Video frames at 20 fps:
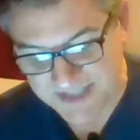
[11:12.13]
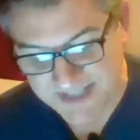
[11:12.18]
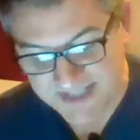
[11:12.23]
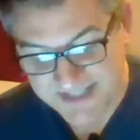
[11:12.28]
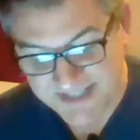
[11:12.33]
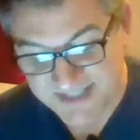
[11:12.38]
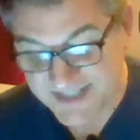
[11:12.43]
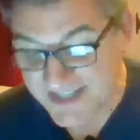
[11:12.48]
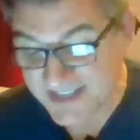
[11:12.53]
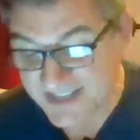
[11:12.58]

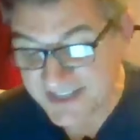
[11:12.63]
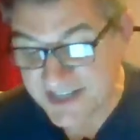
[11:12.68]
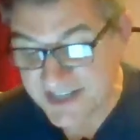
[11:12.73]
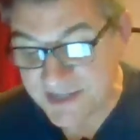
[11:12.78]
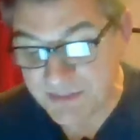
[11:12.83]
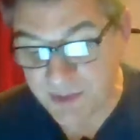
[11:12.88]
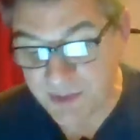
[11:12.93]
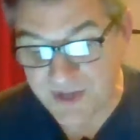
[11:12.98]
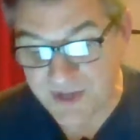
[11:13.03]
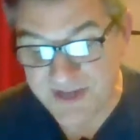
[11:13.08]
Stella
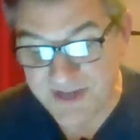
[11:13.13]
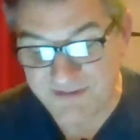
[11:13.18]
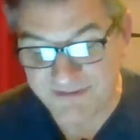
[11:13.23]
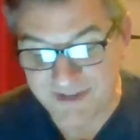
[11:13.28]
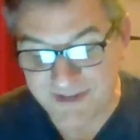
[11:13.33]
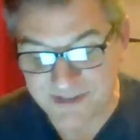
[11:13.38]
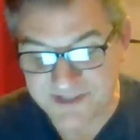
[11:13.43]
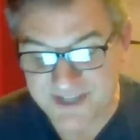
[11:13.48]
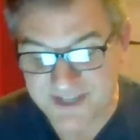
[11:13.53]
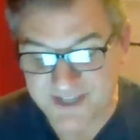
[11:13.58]
and Bertie
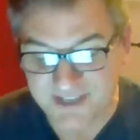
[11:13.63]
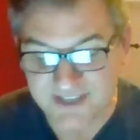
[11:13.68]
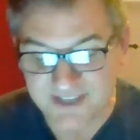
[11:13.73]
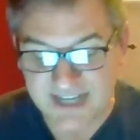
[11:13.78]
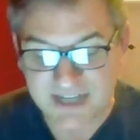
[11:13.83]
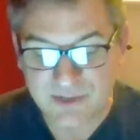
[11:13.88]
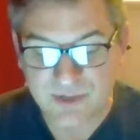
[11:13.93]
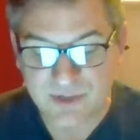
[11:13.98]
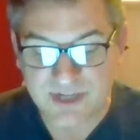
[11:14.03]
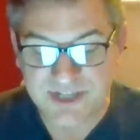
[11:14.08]
felt an
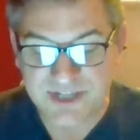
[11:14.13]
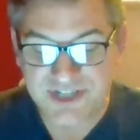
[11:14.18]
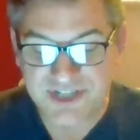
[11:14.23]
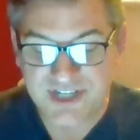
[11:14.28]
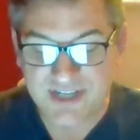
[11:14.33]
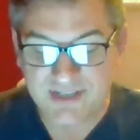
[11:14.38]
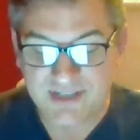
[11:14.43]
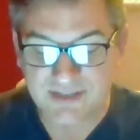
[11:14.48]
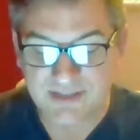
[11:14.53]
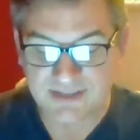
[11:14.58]
electric
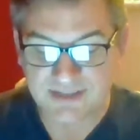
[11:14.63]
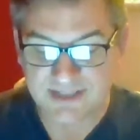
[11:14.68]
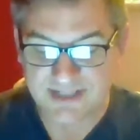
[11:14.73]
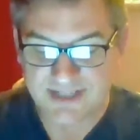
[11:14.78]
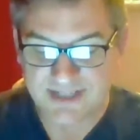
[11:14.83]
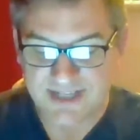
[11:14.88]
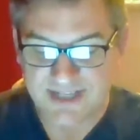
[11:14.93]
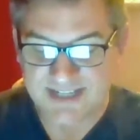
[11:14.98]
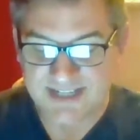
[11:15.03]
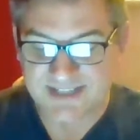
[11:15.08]
chill
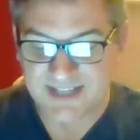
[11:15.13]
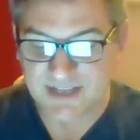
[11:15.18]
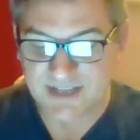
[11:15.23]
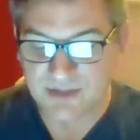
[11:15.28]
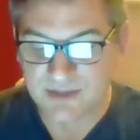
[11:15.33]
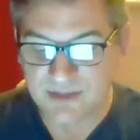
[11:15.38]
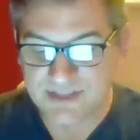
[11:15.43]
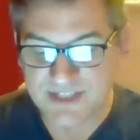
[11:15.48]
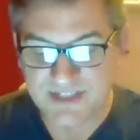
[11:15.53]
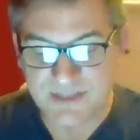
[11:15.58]
as they
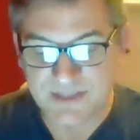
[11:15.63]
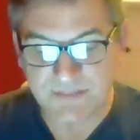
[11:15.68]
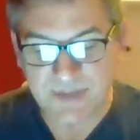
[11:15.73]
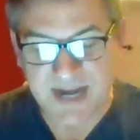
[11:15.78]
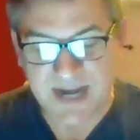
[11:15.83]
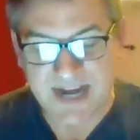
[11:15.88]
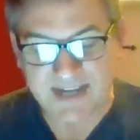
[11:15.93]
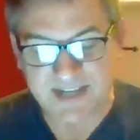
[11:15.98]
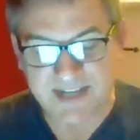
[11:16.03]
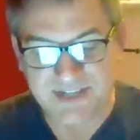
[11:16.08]
looked at the
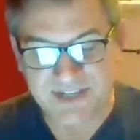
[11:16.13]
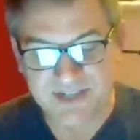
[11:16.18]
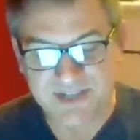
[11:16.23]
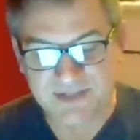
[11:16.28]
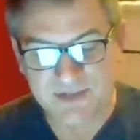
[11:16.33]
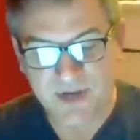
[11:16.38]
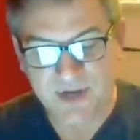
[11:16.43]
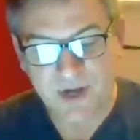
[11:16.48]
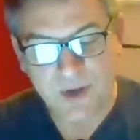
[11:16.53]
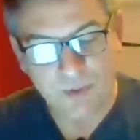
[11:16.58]

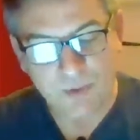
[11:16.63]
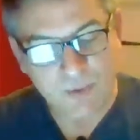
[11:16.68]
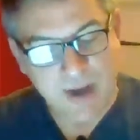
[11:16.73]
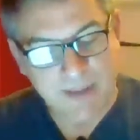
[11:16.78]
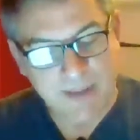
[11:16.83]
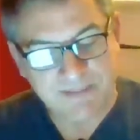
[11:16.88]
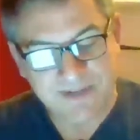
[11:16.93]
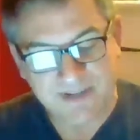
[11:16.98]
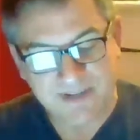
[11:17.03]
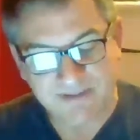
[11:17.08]
packages
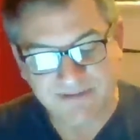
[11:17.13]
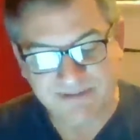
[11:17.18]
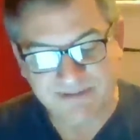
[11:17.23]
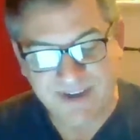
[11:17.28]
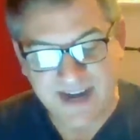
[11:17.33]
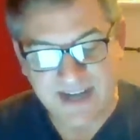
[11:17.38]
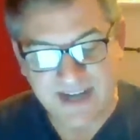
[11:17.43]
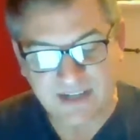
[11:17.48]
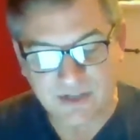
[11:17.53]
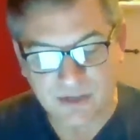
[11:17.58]
wrapped in a
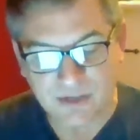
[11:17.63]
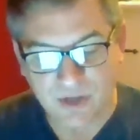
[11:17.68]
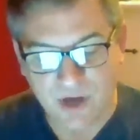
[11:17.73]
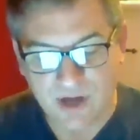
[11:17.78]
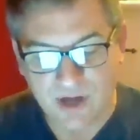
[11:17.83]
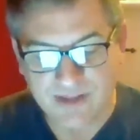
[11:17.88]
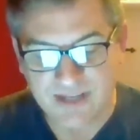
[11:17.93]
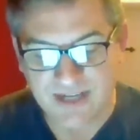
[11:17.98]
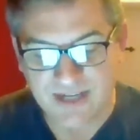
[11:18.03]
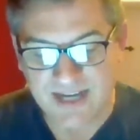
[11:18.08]
fine
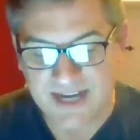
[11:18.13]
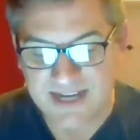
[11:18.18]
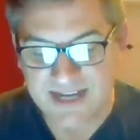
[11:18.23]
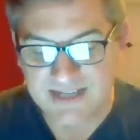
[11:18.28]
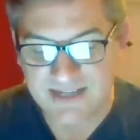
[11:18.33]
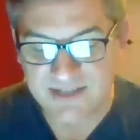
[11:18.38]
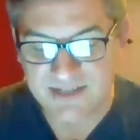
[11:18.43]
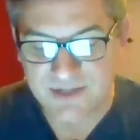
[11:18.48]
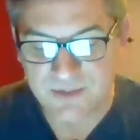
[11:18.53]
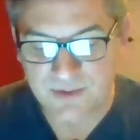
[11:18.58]
cloth and
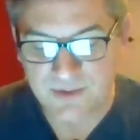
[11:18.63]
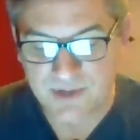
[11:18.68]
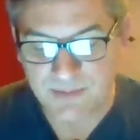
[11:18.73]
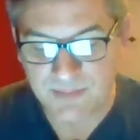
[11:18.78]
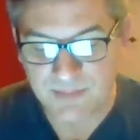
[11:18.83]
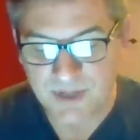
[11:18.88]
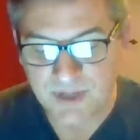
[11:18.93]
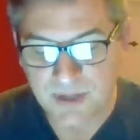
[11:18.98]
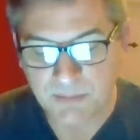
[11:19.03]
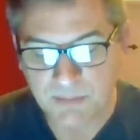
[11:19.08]
handed to them,
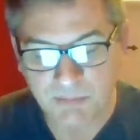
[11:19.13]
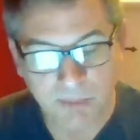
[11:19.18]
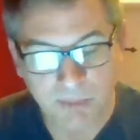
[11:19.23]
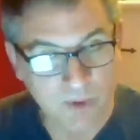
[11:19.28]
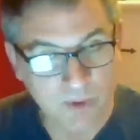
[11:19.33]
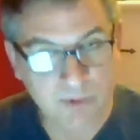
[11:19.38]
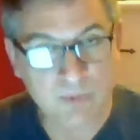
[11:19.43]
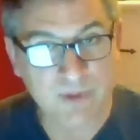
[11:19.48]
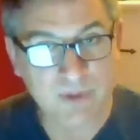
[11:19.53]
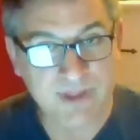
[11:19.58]

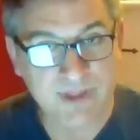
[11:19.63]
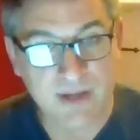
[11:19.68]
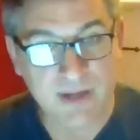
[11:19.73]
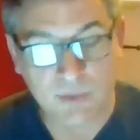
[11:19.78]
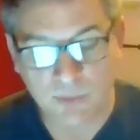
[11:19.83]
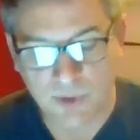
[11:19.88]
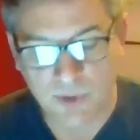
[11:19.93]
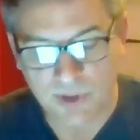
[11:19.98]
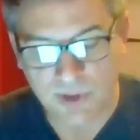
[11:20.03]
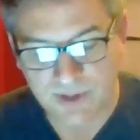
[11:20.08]
both without a
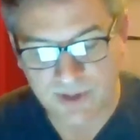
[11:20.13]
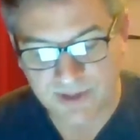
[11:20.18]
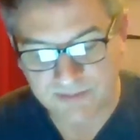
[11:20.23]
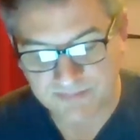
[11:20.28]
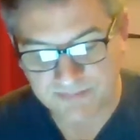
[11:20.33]
word.